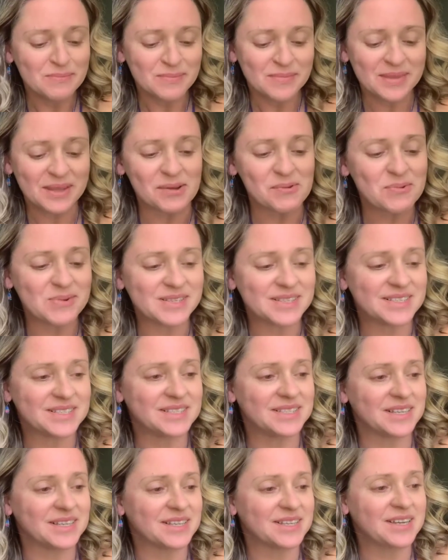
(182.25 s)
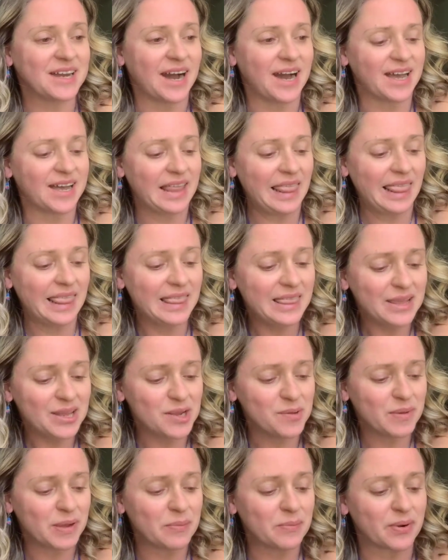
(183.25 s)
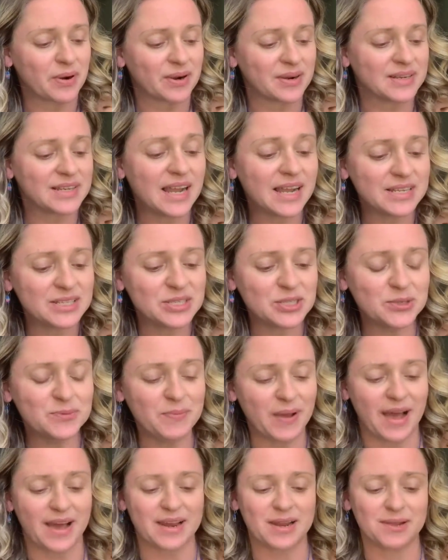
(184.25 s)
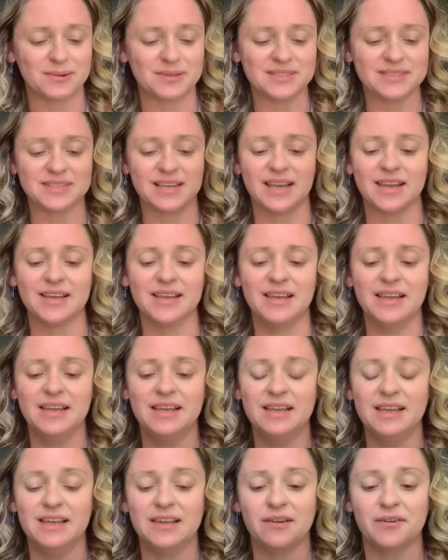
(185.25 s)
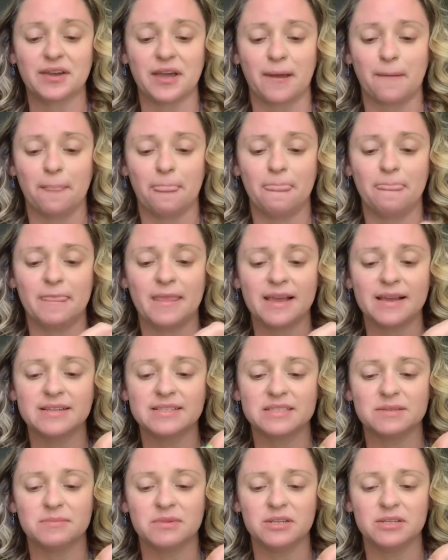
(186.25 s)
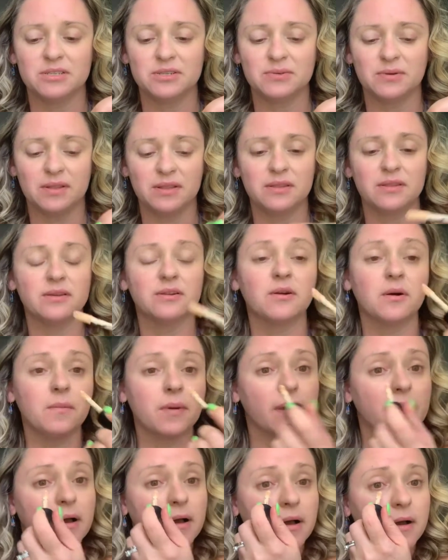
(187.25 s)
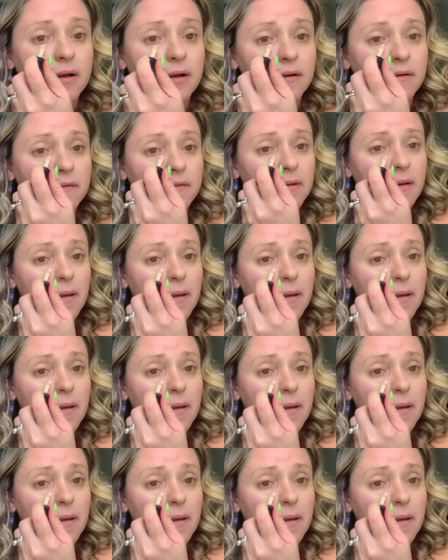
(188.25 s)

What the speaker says: and we still got a little bit burnt. Not too bad, I would say. Okay, next I'm gonna do a little bit of